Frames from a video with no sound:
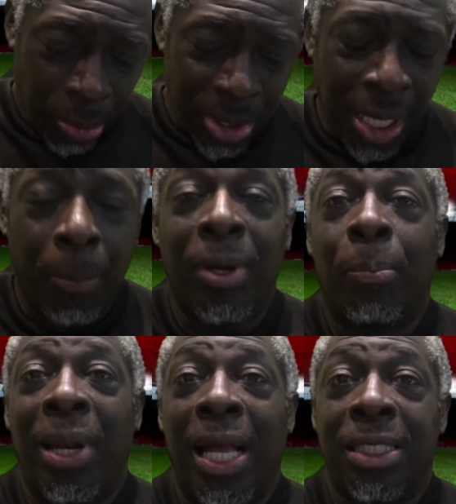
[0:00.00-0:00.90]
was a couple of
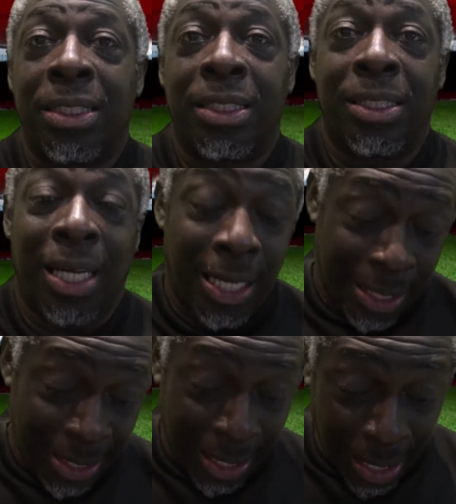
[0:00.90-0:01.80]
players that I
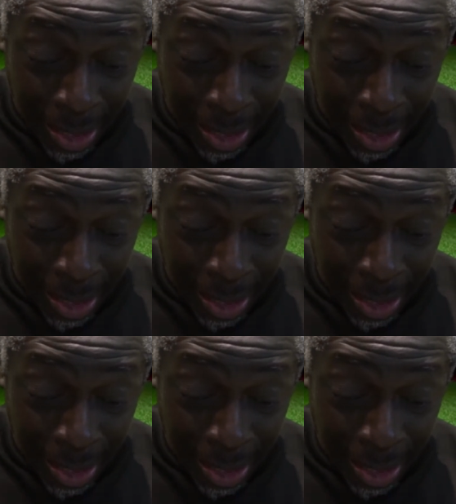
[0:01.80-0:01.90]
didn't